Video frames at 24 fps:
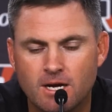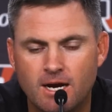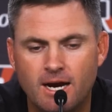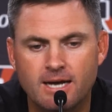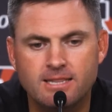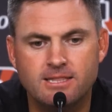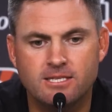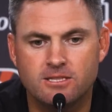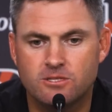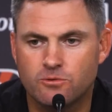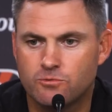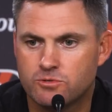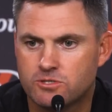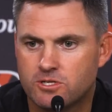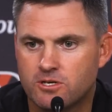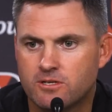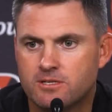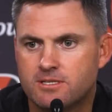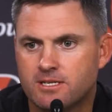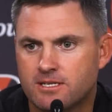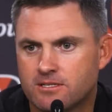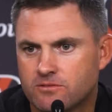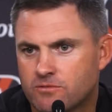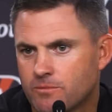I thought there was
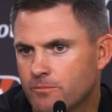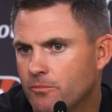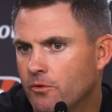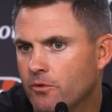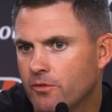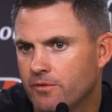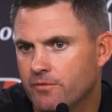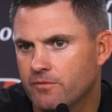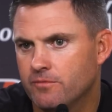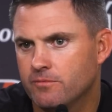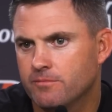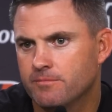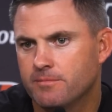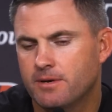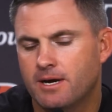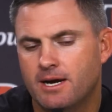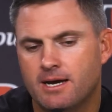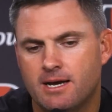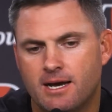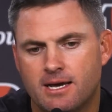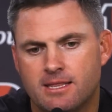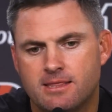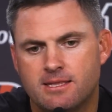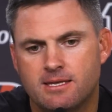good things from both of them.
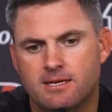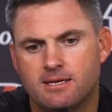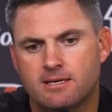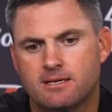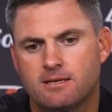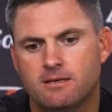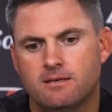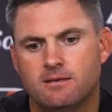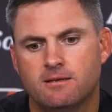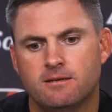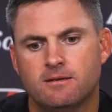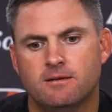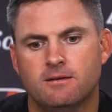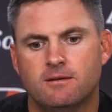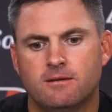I think,